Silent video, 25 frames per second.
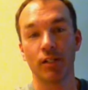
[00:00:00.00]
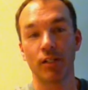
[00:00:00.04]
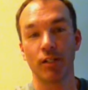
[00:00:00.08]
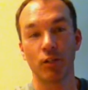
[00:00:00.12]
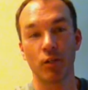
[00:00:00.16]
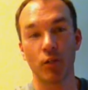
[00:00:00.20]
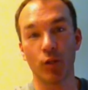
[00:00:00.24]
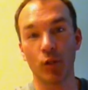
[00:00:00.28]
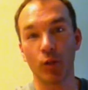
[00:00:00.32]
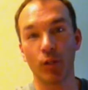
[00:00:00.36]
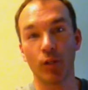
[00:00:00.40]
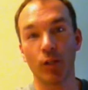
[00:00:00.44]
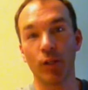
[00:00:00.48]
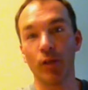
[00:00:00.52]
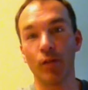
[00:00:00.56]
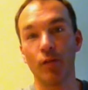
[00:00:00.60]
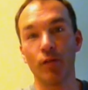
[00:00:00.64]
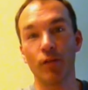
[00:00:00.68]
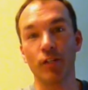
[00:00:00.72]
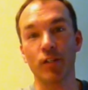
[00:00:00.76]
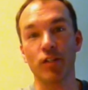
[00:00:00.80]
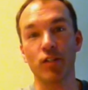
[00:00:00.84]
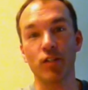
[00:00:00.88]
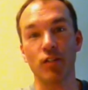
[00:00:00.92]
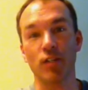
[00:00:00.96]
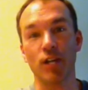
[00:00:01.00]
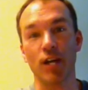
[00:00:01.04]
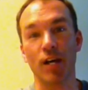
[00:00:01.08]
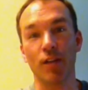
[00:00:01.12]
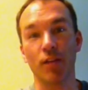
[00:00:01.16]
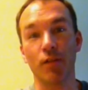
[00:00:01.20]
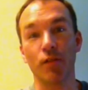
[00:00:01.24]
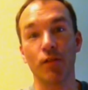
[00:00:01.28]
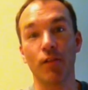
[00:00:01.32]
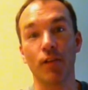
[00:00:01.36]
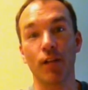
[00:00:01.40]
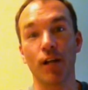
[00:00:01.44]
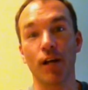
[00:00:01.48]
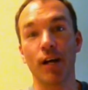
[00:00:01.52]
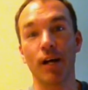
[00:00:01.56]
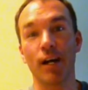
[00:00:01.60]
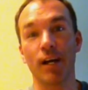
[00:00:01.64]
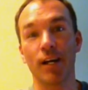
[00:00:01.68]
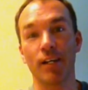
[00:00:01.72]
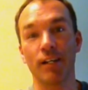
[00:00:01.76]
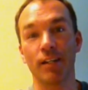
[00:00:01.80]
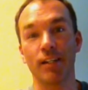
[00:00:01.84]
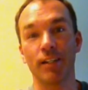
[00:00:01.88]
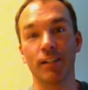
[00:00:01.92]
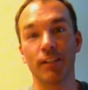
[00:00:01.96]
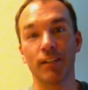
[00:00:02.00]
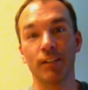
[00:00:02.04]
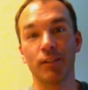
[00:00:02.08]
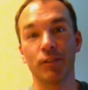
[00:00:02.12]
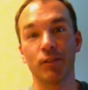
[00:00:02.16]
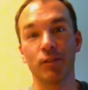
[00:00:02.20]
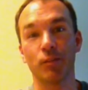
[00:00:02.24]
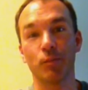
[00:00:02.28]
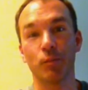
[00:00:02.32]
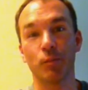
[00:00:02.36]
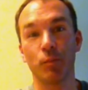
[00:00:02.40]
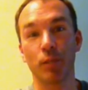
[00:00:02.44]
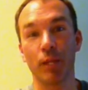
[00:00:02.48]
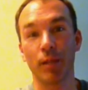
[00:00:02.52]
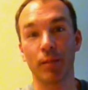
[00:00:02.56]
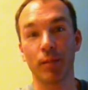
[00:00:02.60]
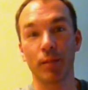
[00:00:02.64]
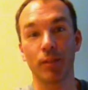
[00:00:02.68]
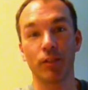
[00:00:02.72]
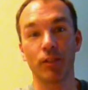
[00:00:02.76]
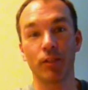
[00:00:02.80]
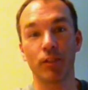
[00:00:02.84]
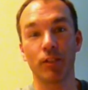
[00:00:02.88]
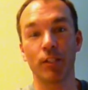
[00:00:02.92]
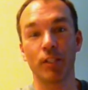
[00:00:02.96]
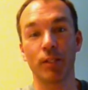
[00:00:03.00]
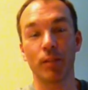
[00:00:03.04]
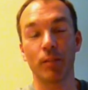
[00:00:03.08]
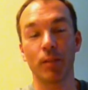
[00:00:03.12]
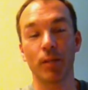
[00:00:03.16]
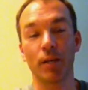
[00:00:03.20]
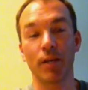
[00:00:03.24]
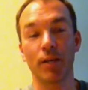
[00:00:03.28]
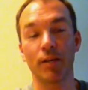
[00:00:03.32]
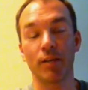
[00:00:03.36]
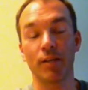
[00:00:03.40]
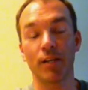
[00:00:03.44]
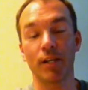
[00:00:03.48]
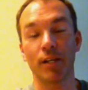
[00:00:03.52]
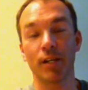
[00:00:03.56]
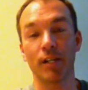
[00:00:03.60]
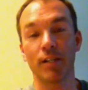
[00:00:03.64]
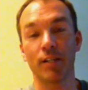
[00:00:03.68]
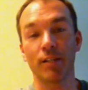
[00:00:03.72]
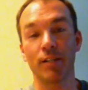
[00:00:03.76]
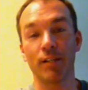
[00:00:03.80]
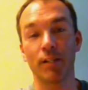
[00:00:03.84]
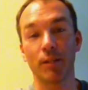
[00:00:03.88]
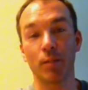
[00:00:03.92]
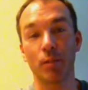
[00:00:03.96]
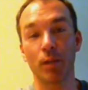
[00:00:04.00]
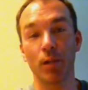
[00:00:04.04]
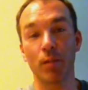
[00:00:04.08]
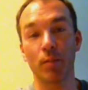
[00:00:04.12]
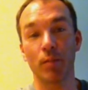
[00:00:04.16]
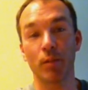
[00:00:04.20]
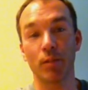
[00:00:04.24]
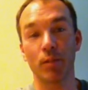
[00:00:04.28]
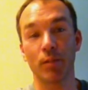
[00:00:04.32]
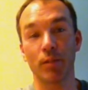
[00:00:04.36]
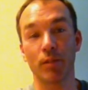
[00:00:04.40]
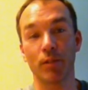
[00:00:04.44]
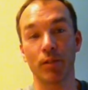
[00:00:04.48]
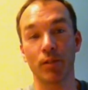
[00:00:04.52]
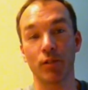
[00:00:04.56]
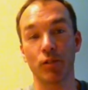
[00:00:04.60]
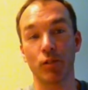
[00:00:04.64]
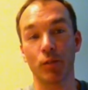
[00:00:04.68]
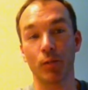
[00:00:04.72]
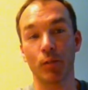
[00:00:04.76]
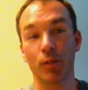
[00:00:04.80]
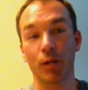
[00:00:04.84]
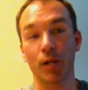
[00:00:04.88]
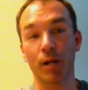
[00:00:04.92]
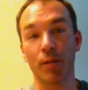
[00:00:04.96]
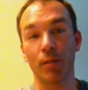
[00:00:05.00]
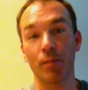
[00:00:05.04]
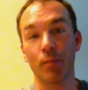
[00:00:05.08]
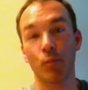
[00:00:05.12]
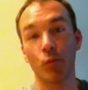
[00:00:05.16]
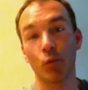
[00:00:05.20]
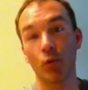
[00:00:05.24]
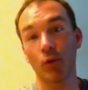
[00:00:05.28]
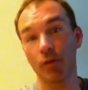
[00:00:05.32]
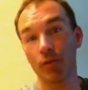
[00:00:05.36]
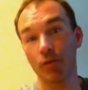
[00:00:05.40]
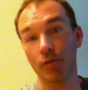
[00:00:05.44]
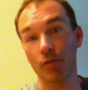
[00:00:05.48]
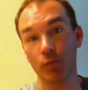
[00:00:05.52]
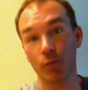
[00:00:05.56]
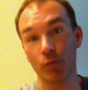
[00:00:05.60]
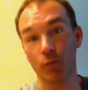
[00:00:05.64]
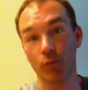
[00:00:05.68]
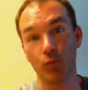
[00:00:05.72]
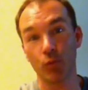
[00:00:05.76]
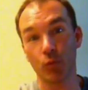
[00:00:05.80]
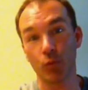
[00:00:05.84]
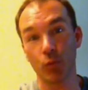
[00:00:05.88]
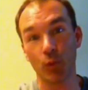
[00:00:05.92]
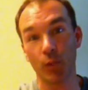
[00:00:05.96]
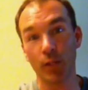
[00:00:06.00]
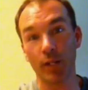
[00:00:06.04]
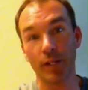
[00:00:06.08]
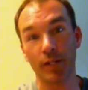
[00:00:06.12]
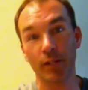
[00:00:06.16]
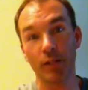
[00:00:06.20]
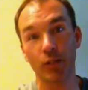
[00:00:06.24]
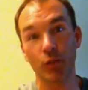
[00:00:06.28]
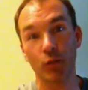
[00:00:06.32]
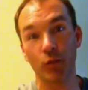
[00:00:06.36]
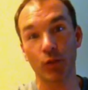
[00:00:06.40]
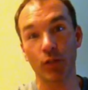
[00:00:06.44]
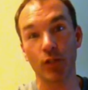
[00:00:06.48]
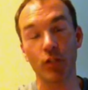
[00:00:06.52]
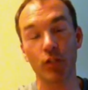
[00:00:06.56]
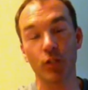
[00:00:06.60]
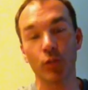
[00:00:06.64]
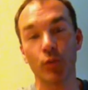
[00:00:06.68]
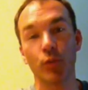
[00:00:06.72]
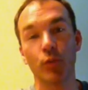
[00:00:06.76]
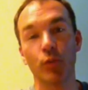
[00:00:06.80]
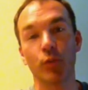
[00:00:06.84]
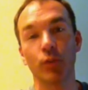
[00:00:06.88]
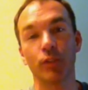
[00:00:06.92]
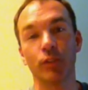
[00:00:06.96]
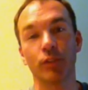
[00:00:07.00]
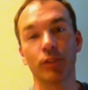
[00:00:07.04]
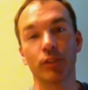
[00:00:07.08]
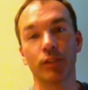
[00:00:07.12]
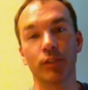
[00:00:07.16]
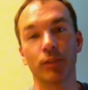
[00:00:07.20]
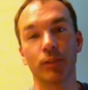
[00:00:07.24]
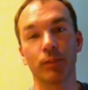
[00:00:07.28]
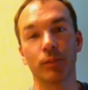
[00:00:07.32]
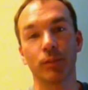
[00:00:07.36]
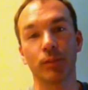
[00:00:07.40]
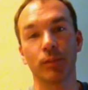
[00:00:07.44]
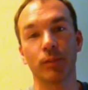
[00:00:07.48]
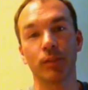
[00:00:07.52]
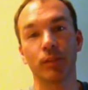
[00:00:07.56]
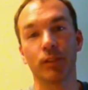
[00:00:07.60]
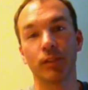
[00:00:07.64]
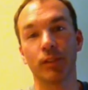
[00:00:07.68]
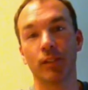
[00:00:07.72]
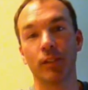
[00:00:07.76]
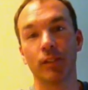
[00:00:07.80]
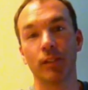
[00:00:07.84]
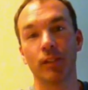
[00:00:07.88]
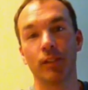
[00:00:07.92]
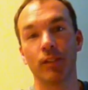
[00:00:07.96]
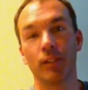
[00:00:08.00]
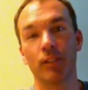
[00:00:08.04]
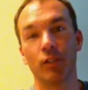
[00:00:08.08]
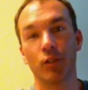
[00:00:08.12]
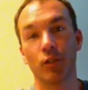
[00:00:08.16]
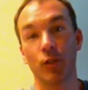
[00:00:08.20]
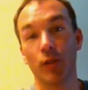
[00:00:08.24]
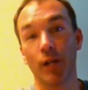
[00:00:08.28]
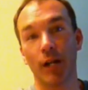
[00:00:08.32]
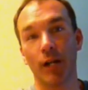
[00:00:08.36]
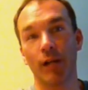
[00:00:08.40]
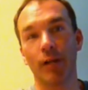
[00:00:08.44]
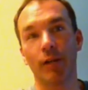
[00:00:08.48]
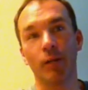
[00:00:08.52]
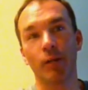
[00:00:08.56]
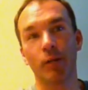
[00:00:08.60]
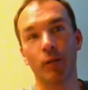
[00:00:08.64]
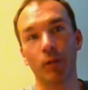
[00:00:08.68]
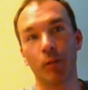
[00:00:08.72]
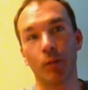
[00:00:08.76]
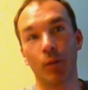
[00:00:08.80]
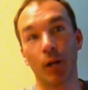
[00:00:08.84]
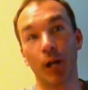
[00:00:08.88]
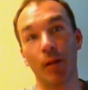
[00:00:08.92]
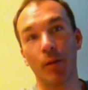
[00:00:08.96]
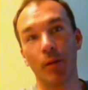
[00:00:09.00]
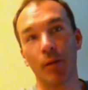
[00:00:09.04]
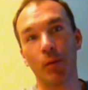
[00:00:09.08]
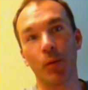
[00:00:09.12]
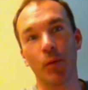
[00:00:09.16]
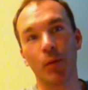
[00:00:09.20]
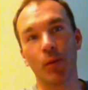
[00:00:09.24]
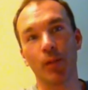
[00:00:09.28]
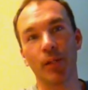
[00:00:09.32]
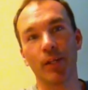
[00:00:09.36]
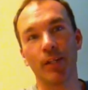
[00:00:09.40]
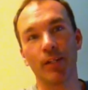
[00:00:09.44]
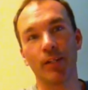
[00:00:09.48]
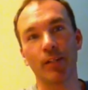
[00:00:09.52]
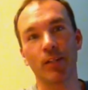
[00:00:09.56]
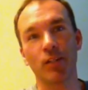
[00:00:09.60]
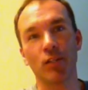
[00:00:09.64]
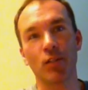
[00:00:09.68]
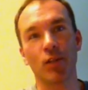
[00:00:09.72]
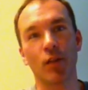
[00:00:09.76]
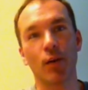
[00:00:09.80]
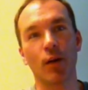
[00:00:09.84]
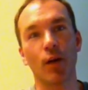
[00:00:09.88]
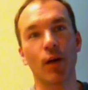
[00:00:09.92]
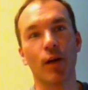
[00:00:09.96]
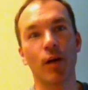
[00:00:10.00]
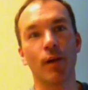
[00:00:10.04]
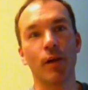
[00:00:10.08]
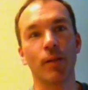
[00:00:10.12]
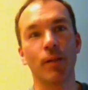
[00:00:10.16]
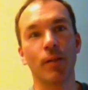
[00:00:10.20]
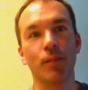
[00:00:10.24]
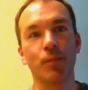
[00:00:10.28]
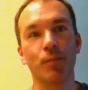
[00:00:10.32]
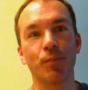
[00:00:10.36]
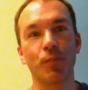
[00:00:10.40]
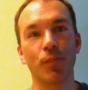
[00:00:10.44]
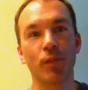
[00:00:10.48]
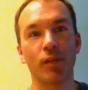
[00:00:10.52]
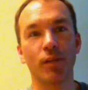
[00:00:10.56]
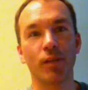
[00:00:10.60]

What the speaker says: you know, little fixes on the fly and be able to sleep at night, it might be a potential problem. Or if you like crunchy rule systems, you probably won't like this at all.